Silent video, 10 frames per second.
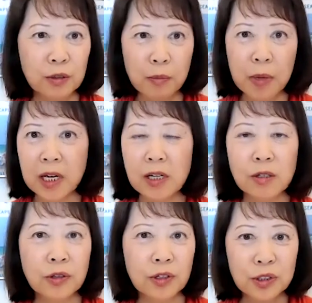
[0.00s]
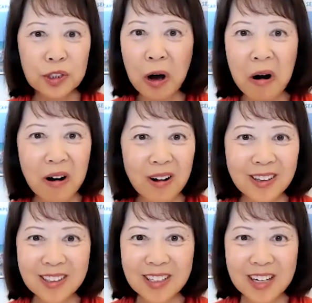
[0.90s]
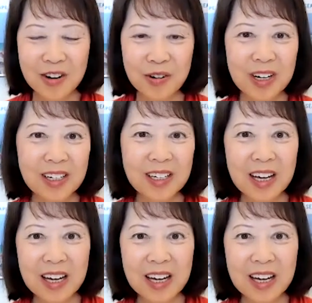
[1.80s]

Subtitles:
they're male, they're tall, right?